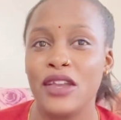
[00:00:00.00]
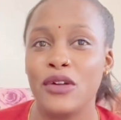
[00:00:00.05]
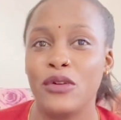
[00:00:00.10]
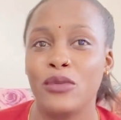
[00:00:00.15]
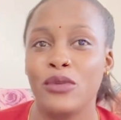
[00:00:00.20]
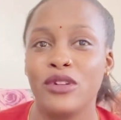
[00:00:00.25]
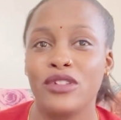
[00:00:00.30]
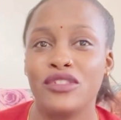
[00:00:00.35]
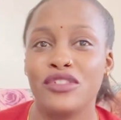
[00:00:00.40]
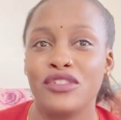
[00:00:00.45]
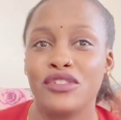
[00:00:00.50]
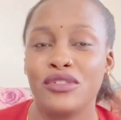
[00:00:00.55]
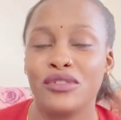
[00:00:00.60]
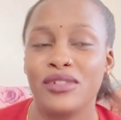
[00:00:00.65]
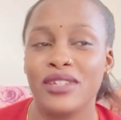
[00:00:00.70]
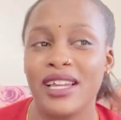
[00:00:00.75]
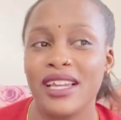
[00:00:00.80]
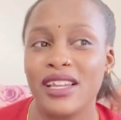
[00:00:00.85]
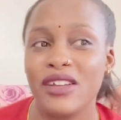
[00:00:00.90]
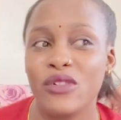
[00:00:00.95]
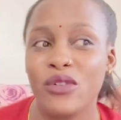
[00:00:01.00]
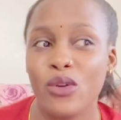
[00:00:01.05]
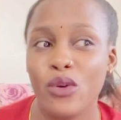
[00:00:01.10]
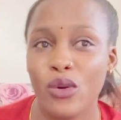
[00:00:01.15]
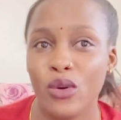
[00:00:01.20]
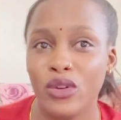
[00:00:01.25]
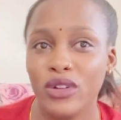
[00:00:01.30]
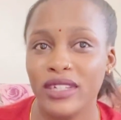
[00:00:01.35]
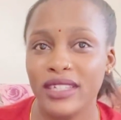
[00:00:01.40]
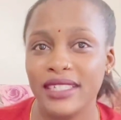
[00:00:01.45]
what should I
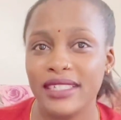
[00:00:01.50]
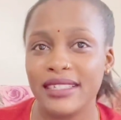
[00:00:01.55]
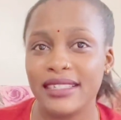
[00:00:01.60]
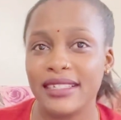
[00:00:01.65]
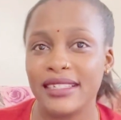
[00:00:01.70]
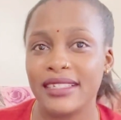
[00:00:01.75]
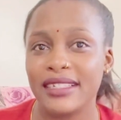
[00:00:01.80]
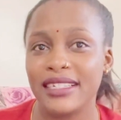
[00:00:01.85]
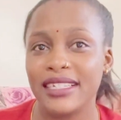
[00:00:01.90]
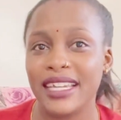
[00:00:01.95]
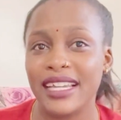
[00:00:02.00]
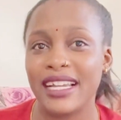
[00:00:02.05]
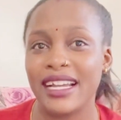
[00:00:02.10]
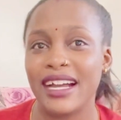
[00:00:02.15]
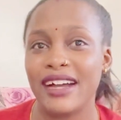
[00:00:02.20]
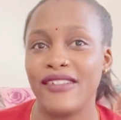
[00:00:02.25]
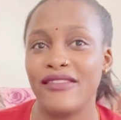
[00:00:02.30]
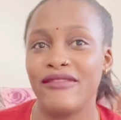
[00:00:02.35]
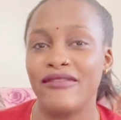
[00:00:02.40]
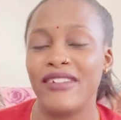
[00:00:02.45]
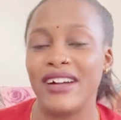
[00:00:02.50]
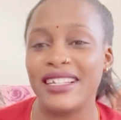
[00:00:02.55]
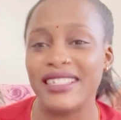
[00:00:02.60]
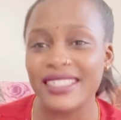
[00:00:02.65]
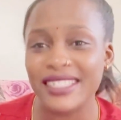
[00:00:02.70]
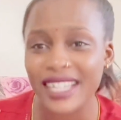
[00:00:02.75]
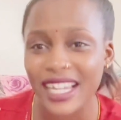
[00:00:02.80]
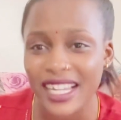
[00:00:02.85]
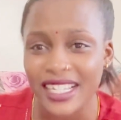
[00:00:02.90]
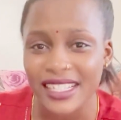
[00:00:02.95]
call it, like a
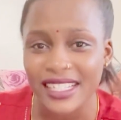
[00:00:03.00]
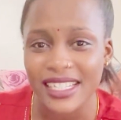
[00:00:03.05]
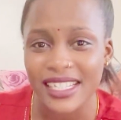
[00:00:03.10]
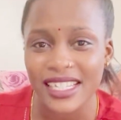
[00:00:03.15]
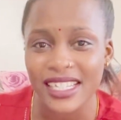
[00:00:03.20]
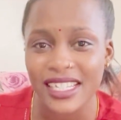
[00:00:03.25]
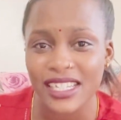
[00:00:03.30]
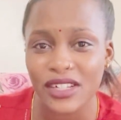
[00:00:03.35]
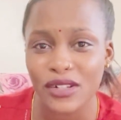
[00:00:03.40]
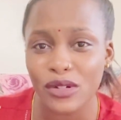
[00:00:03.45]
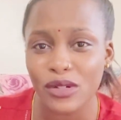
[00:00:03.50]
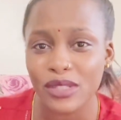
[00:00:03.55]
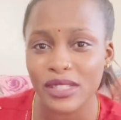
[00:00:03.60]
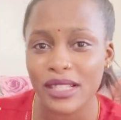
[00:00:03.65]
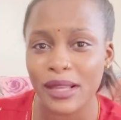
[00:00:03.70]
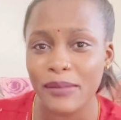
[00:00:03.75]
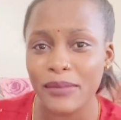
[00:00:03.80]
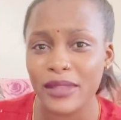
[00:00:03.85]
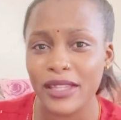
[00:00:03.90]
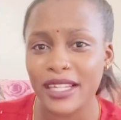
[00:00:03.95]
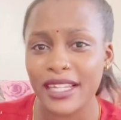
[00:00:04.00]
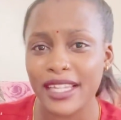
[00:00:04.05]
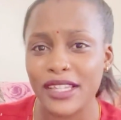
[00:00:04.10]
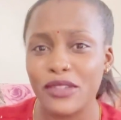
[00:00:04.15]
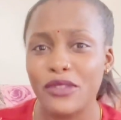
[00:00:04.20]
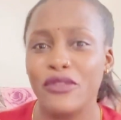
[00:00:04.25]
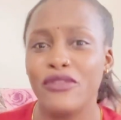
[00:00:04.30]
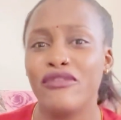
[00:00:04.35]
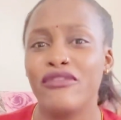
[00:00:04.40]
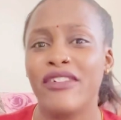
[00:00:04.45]
fantasy or something,
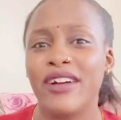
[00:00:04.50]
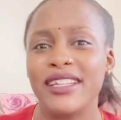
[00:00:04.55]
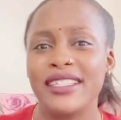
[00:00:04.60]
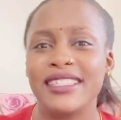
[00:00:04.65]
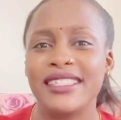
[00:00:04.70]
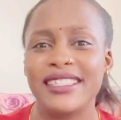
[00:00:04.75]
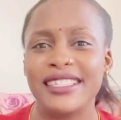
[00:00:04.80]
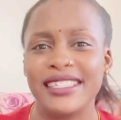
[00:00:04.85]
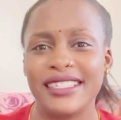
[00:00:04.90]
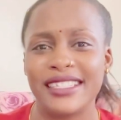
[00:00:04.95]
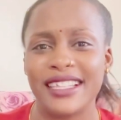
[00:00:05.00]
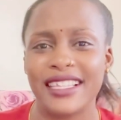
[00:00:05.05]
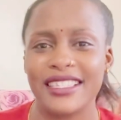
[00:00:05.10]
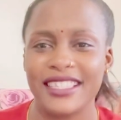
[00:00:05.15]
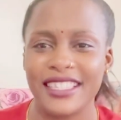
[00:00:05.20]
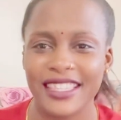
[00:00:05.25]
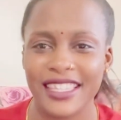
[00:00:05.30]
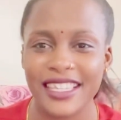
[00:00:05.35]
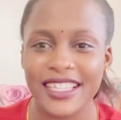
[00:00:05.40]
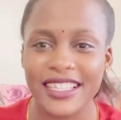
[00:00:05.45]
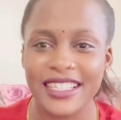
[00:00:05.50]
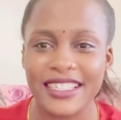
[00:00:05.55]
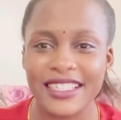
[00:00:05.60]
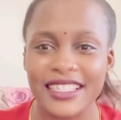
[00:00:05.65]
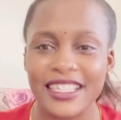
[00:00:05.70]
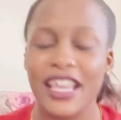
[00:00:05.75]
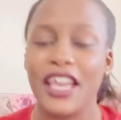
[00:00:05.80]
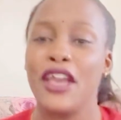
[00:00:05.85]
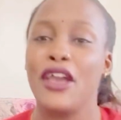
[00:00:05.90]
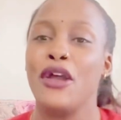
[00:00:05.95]
like you fancy such
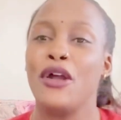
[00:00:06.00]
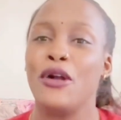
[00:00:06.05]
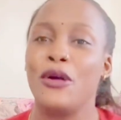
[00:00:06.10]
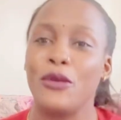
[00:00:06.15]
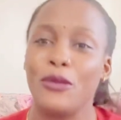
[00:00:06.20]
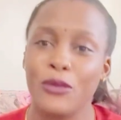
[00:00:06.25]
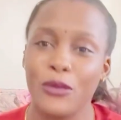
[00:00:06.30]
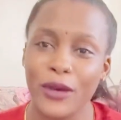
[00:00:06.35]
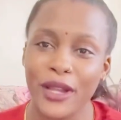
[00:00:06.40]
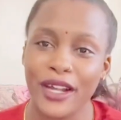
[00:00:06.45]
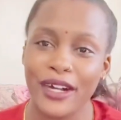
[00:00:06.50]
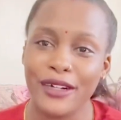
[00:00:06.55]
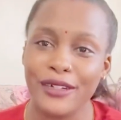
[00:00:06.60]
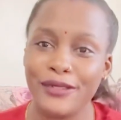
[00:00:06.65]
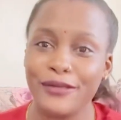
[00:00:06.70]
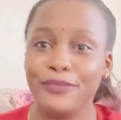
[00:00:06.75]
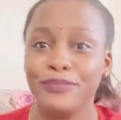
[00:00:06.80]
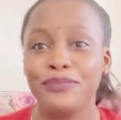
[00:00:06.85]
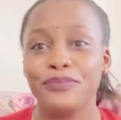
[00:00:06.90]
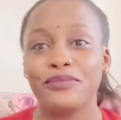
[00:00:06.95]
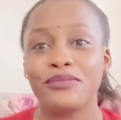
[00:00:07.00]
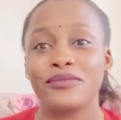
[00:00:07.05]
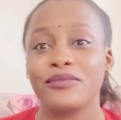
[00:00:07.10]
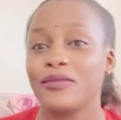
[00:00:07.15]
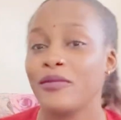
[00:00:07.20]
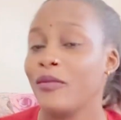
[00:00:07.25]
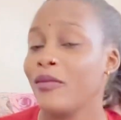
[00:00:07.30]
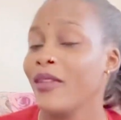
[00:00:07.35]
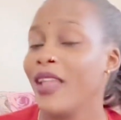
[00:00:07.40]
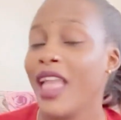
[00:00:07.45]
things. Well,
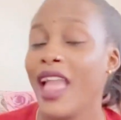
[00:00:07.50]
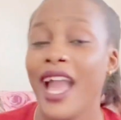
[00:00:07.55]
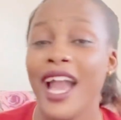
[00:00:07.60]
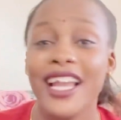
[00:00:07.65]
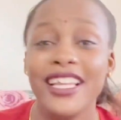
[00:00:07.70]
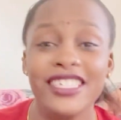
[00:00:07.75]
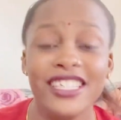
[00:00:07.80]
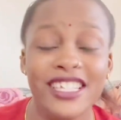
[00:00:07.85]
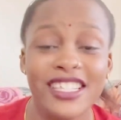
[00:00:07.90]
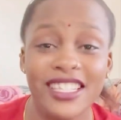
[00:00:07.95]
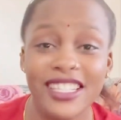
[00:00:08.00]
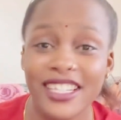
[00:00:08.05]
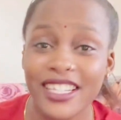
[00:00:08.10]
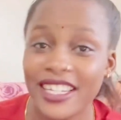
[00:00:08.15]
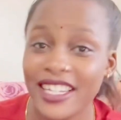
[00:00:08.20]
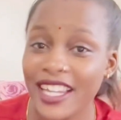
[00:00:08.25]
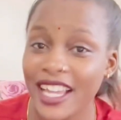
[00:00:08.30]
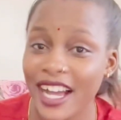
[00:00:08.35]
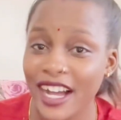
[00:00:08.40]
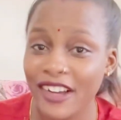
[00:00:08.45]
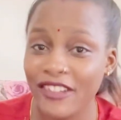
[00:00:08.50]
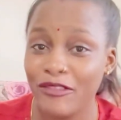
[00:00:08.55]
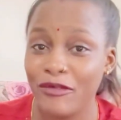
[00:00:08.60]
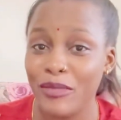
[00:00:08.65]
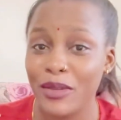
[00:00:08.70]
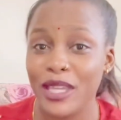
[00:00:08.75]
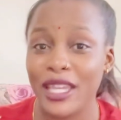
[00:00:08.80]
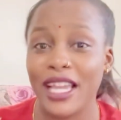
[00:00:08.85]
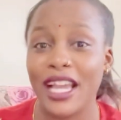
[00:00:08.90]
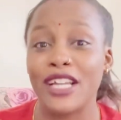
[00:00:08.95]
I just
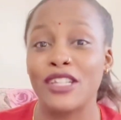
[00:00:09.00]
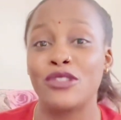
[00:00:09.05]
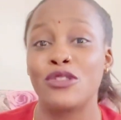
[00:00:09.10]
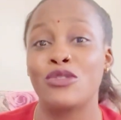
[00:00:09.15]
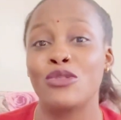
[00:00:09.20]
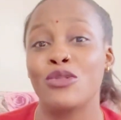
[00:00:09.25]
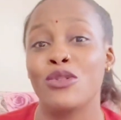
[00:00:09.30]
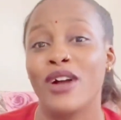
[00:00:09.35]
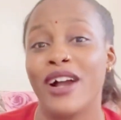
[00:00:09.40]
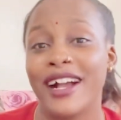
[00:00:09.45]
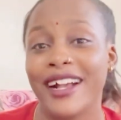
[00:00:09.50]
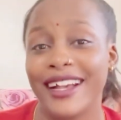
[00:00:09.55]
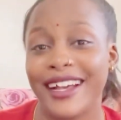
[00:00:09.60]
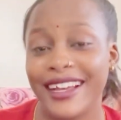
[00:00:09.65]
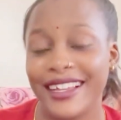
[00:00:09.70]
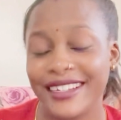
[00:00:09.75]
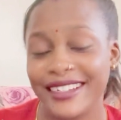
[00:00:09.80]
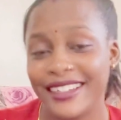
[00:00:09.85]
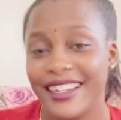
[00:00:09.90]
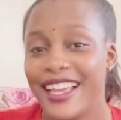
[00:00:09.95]
love being a suhagan.